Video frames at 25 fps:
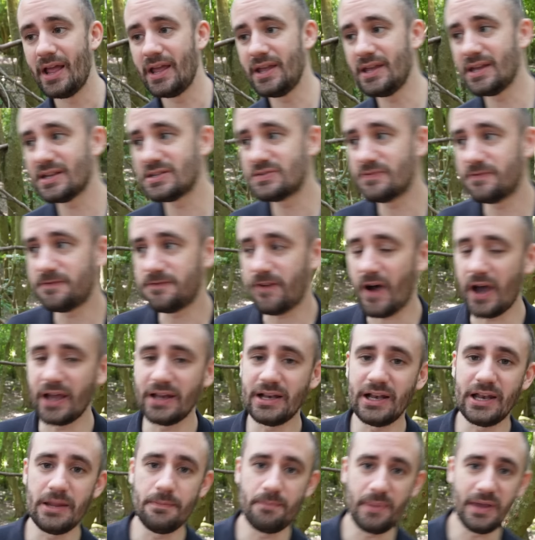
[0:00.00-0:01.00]
he has
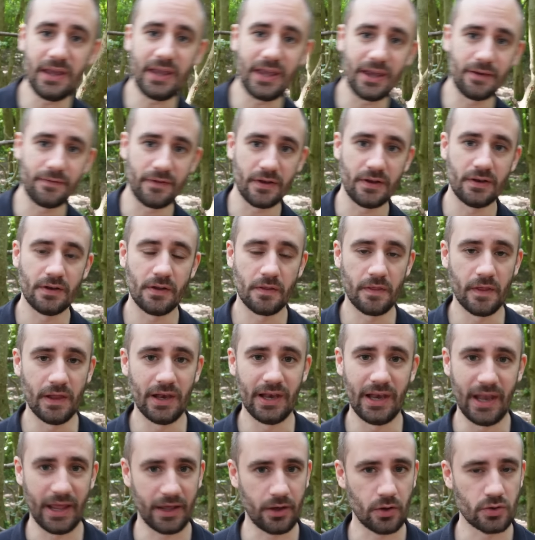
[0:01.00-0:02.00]
finally been given the
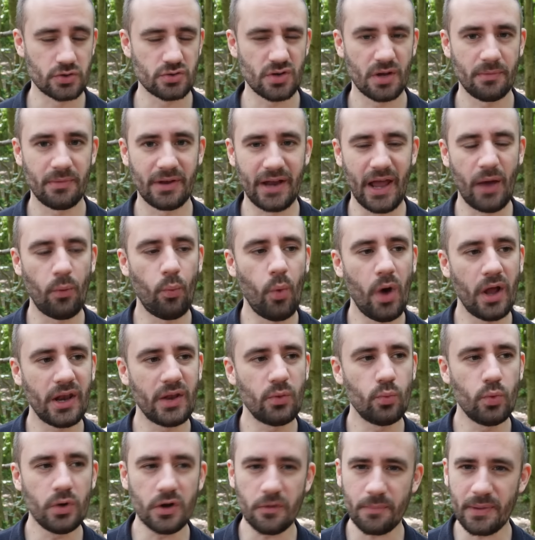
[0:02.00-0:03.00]
LEGO treatment, and while
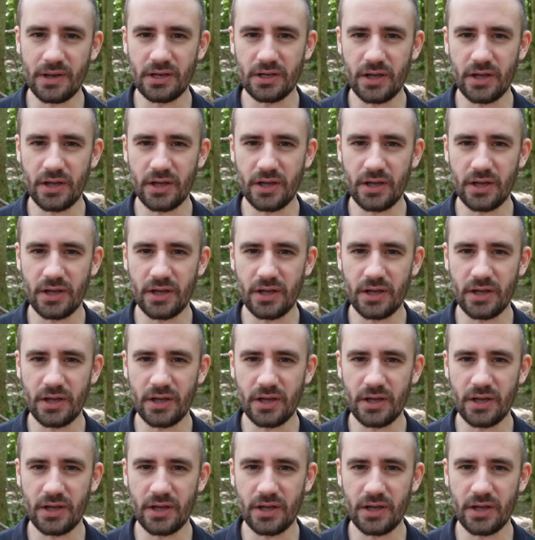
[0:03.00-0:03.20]
it would have been